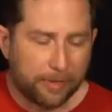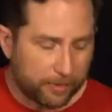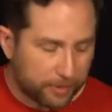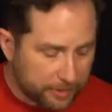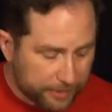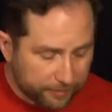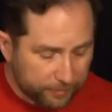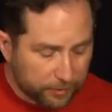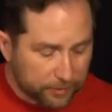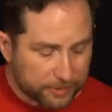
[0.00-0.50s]
And the
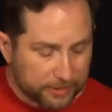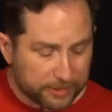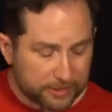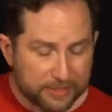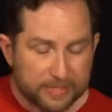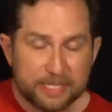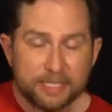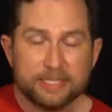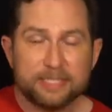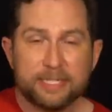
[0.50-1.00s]
difference
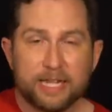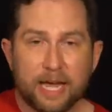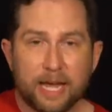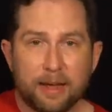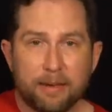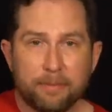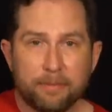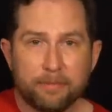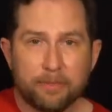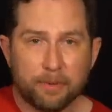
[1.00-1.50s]
is this
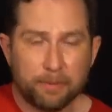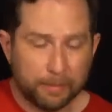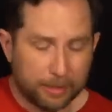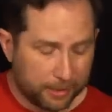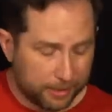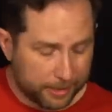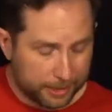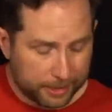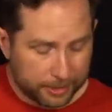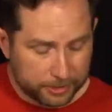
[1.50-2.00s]
time the
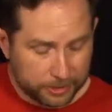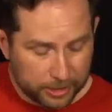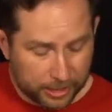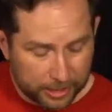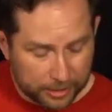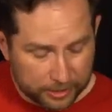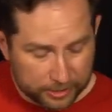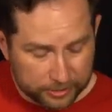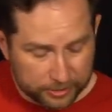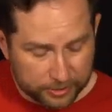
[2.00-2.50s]
melody
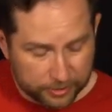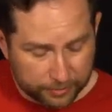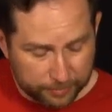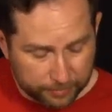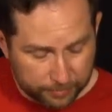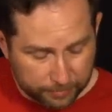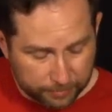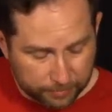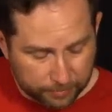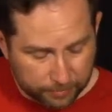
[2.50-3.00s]
changes to...